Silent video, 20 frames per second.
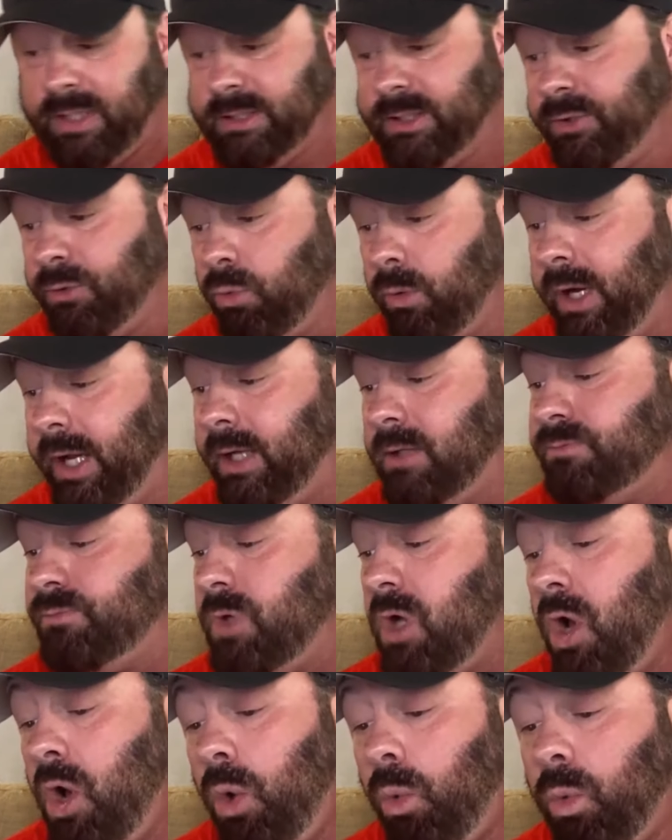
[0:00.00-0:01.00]
in the ring,
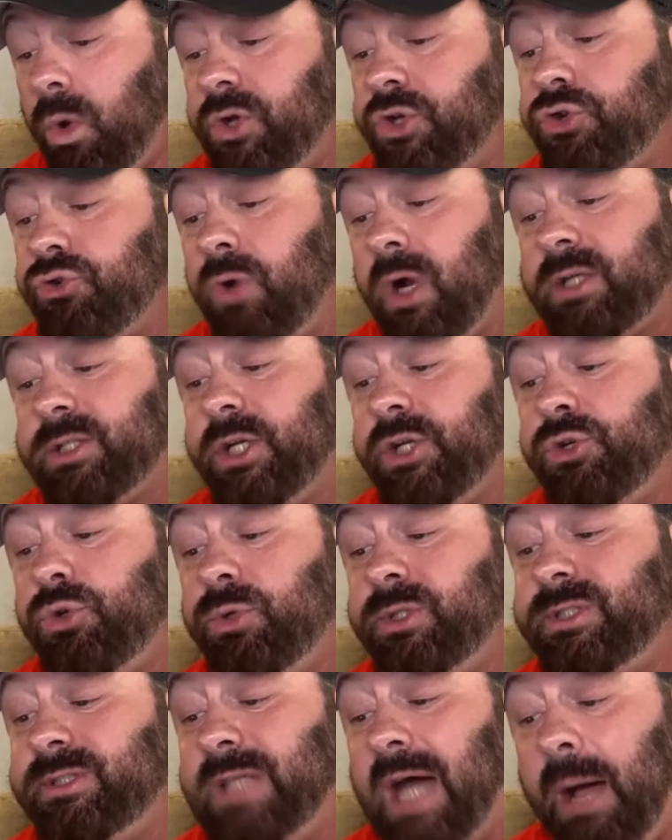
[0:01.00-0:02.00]
were instructed to
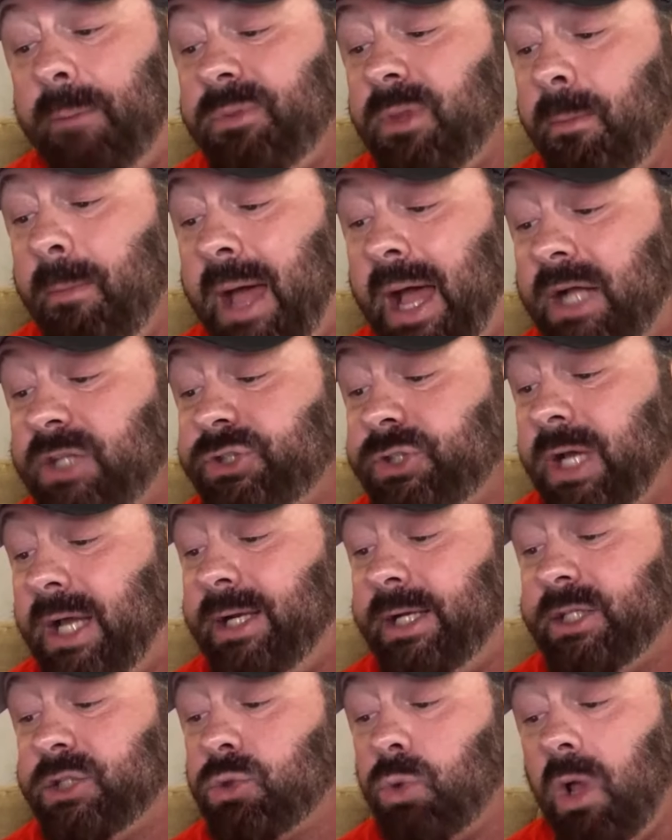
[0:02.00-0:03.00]
stop the match and
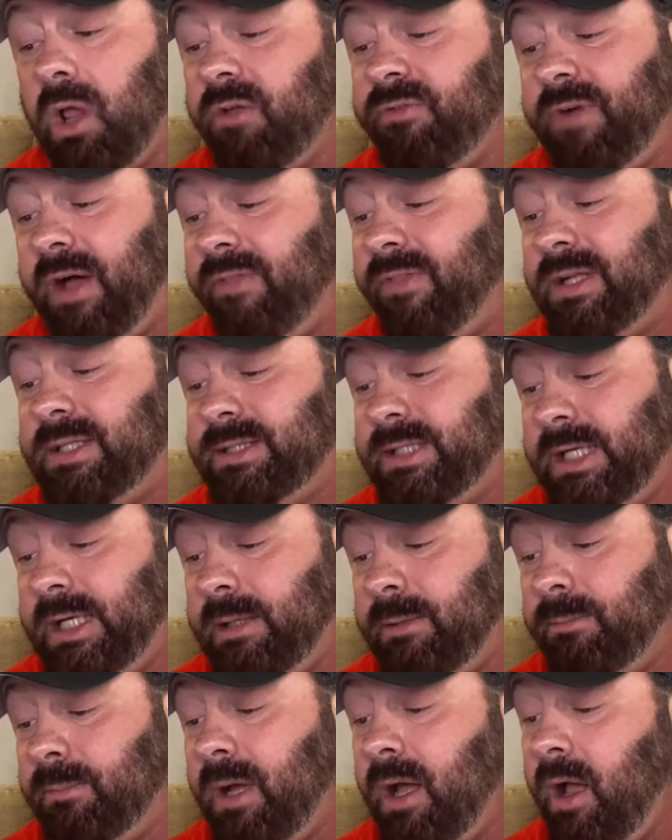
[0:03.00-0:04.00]
disqualify the
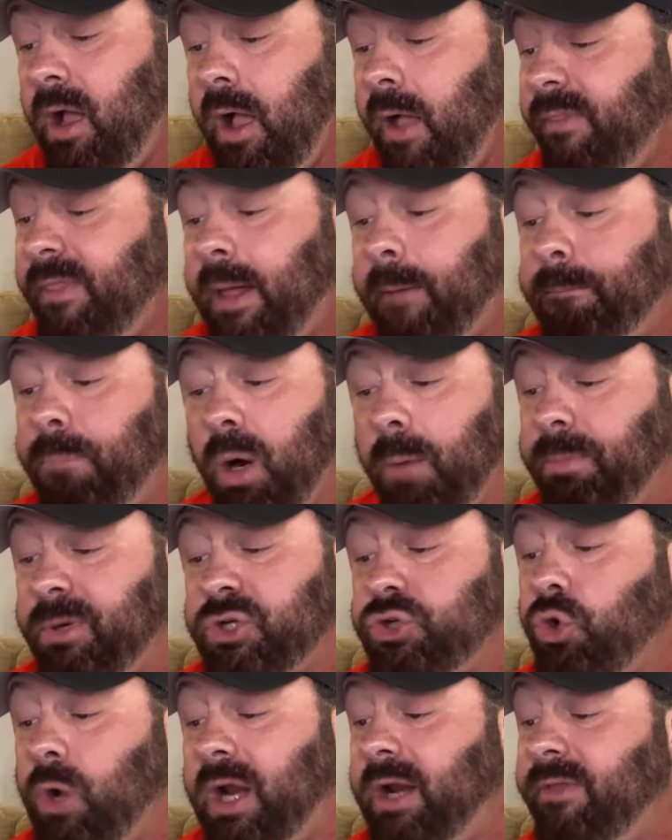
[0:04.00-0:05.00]
team that
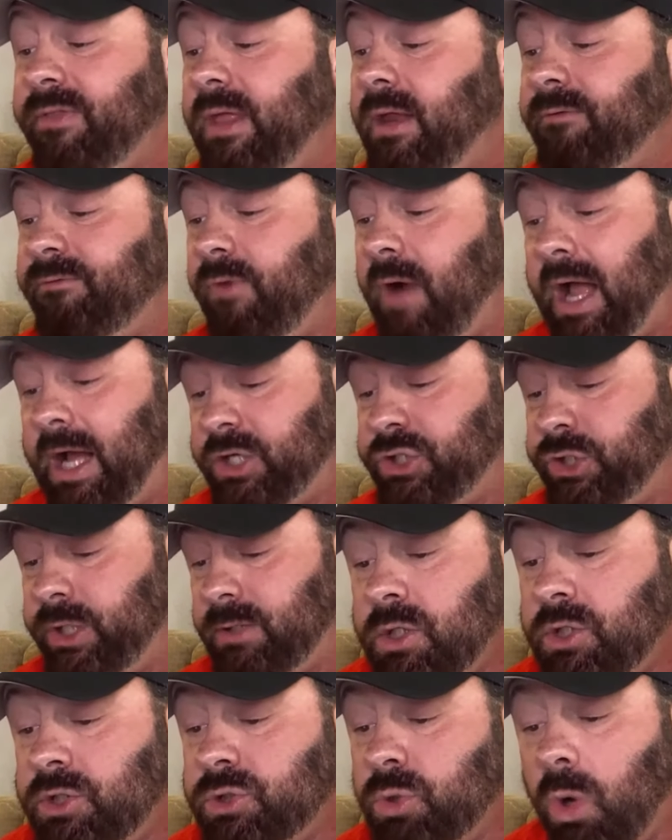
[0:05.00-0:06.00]
perpetrated the
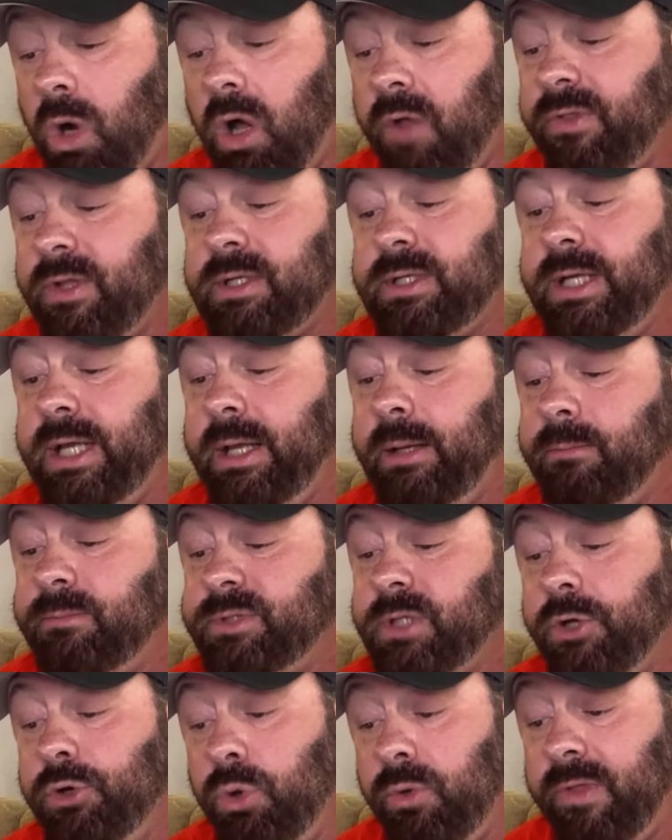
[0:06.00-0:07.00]
infraction. So all the
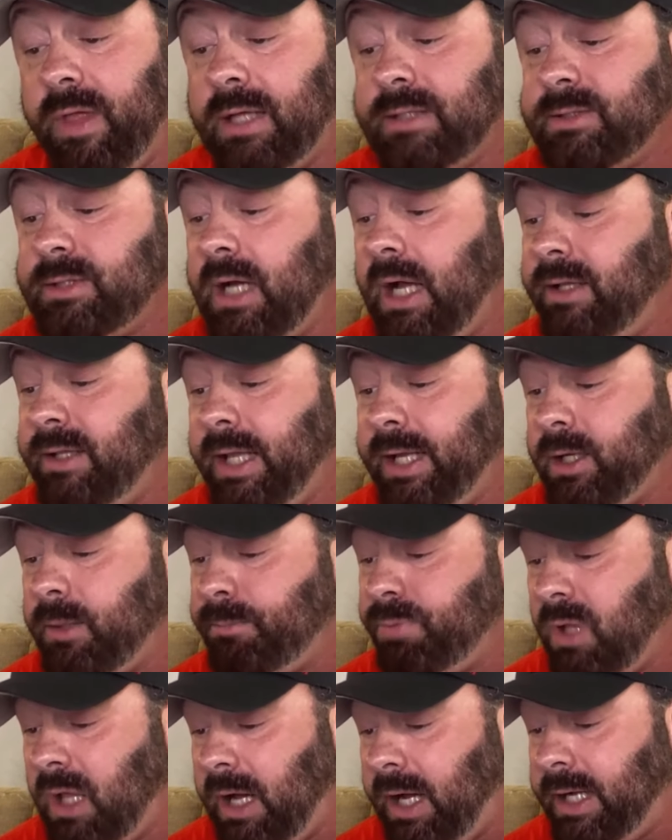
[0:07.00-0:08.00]
teams knew this, and they
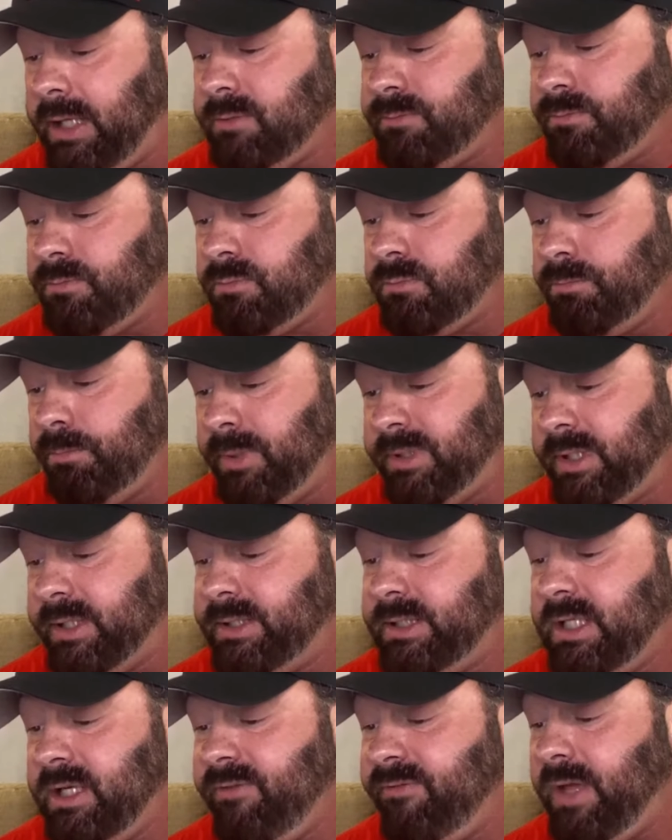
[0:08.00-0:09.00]
complied. But the
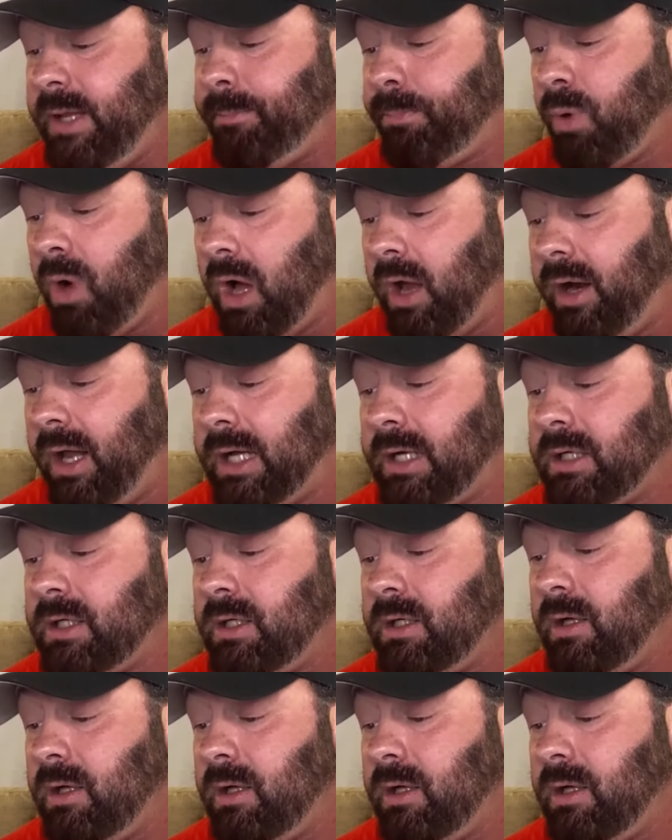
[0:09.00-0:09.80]
TV product,